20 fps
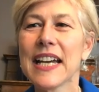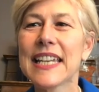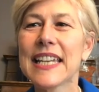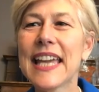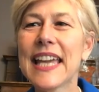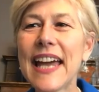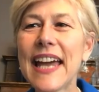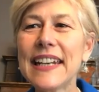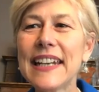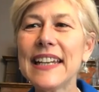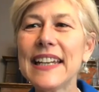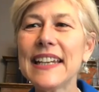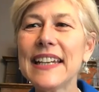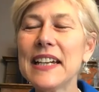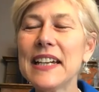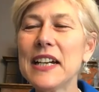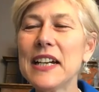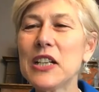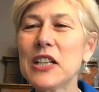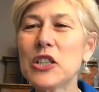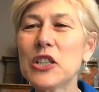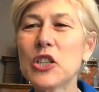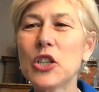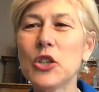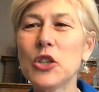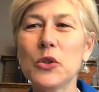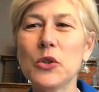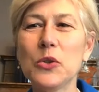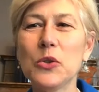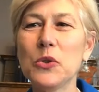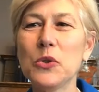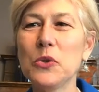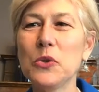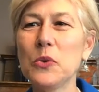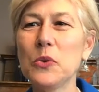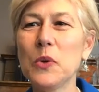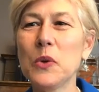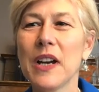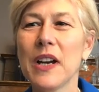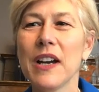getting
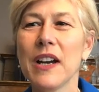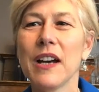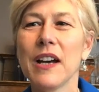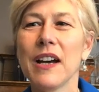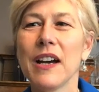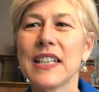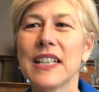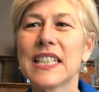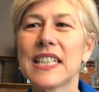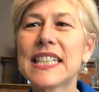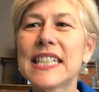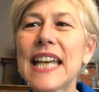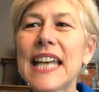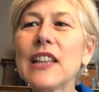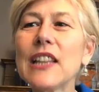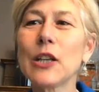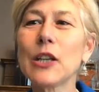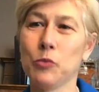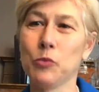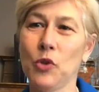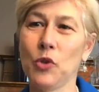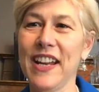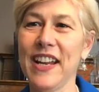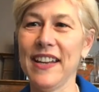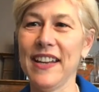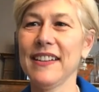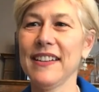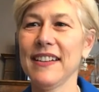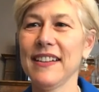to celebrate